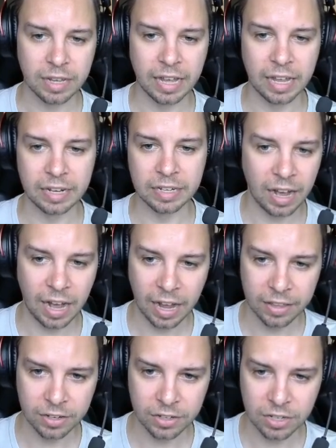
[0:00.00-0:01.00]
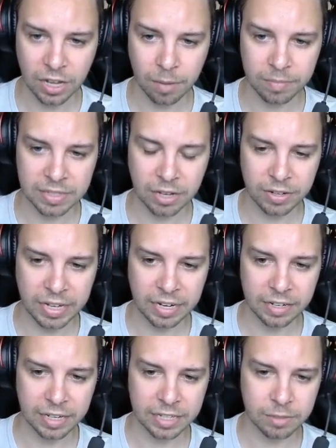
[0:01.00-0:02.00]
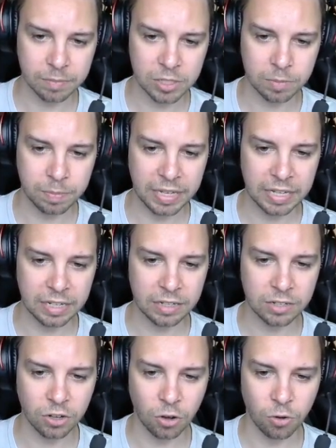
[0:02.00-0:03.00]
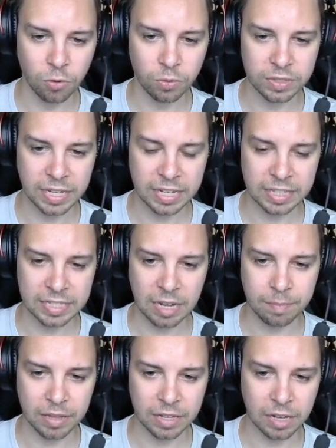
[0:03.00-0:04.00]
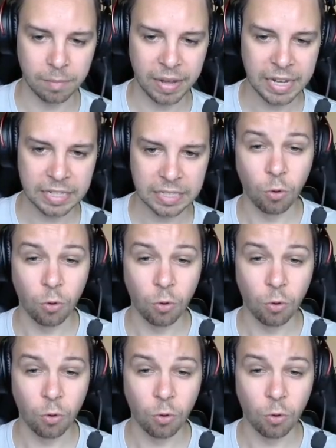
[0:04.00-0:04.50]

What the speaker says: and either come down here, get some speed, go take this apple and come back.